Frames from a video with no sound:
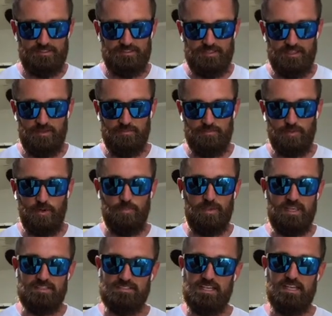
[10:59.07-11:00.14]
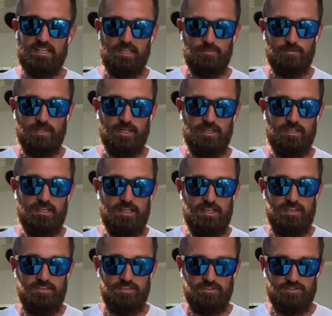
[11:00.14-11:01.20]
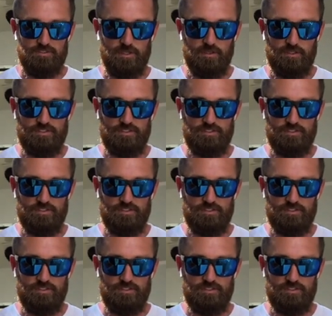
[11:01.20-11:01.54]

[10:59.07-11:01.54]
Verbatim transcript: The propane tank upgrade, the solar